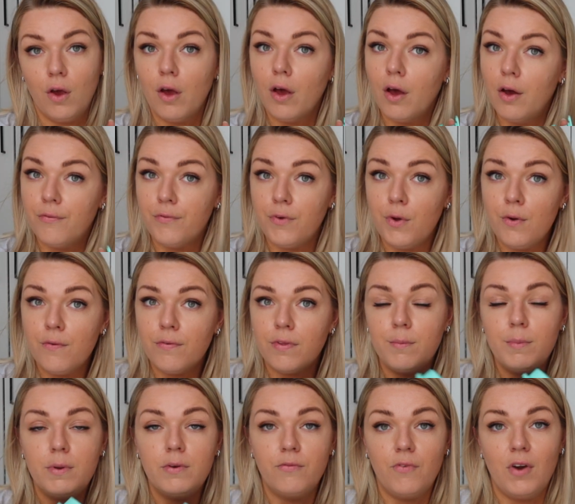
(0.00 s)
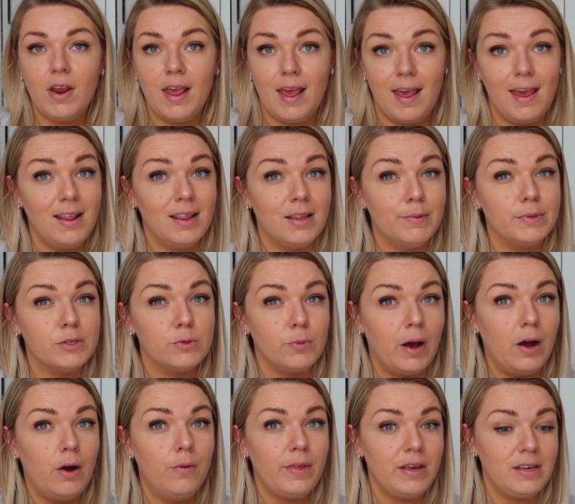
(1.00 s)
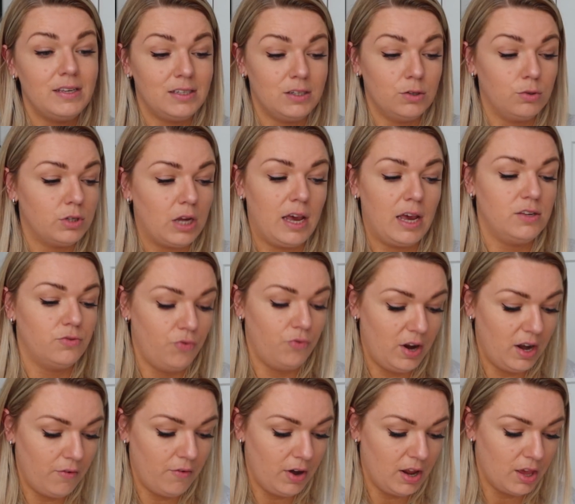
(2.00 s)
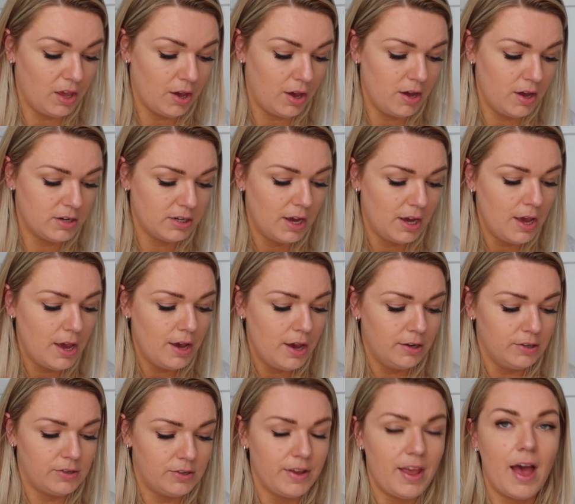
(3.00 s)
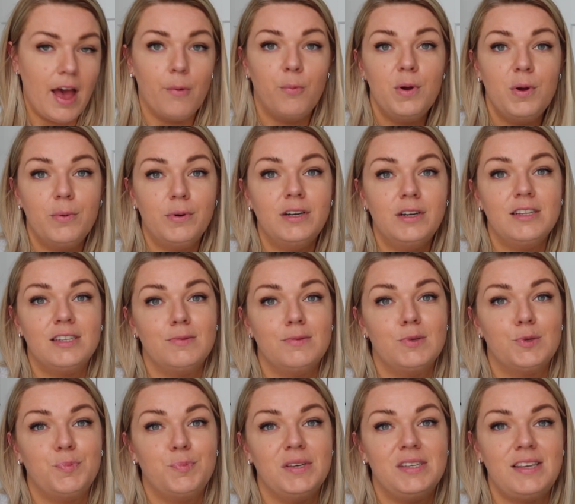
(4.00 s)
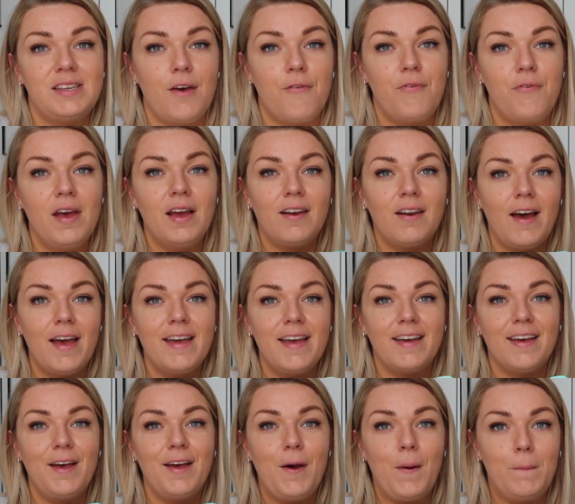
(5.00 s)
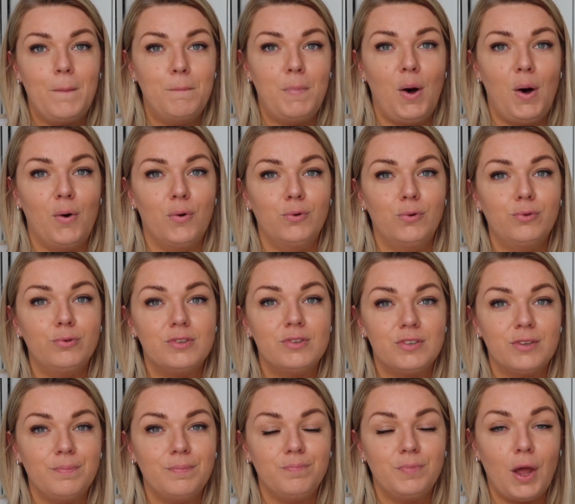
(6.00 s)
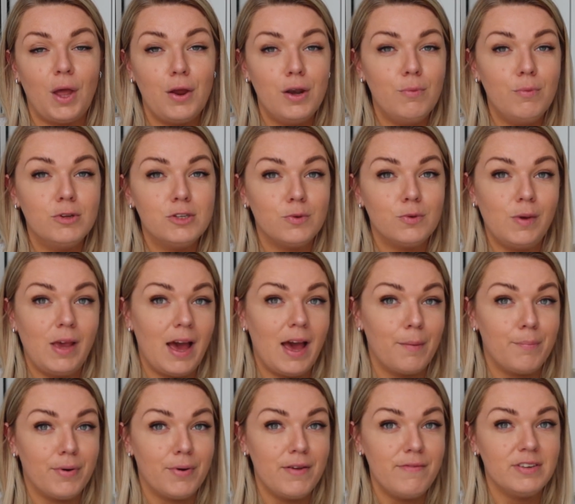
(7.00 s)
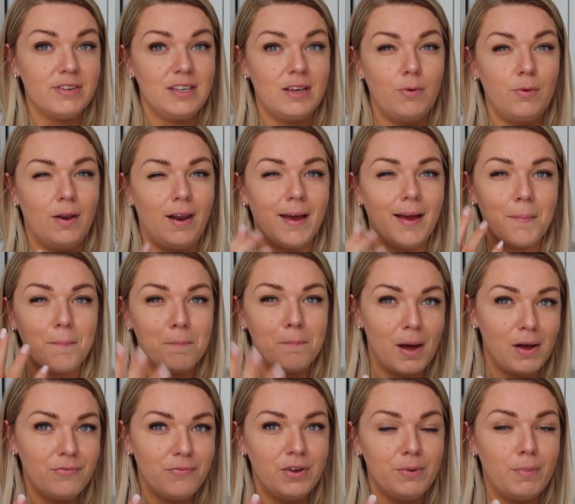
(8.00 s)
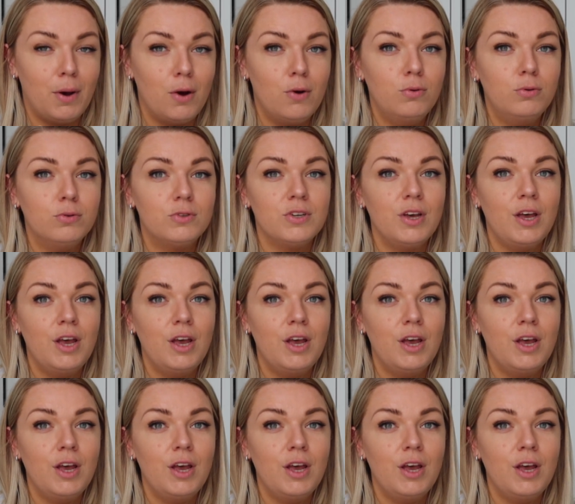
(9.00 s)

a few of them and reheat them as well, and they still taste really good. So yeah, we wanted some specific like molds The only ones that we had previously were like muffin molds,